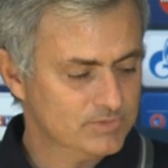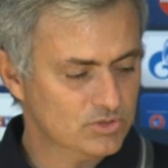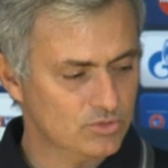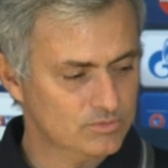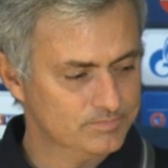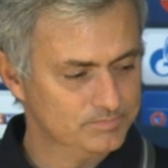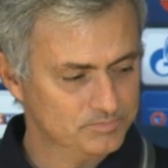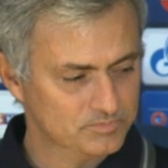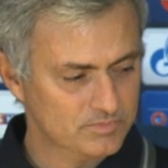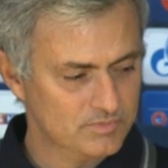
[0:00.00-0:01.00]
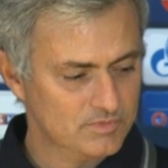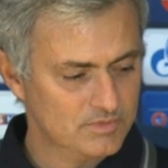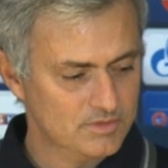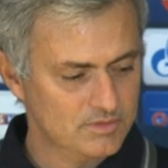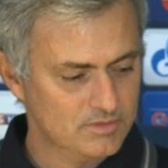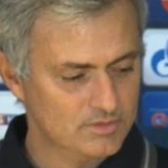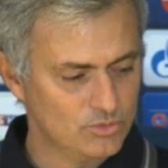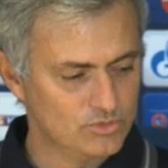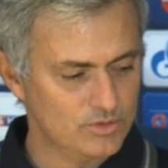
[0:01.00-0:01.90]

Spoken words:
So, no